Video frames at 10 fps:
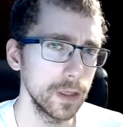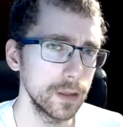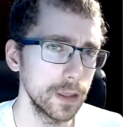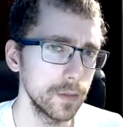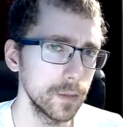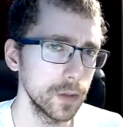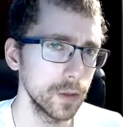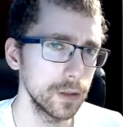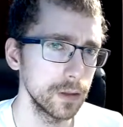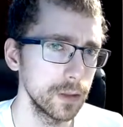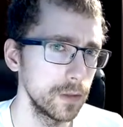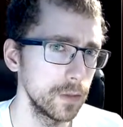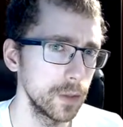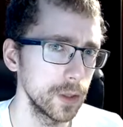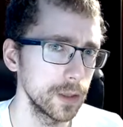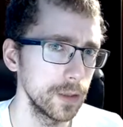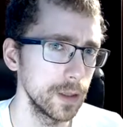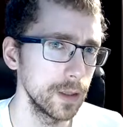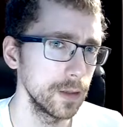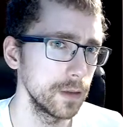Thank you very much for watching. Stay tuned for more. I'll see you
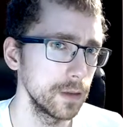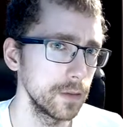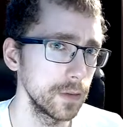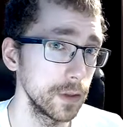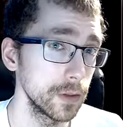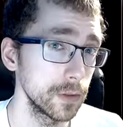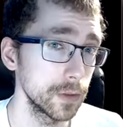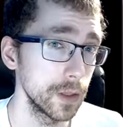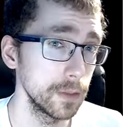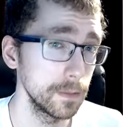ahead. Feel free to subscribe.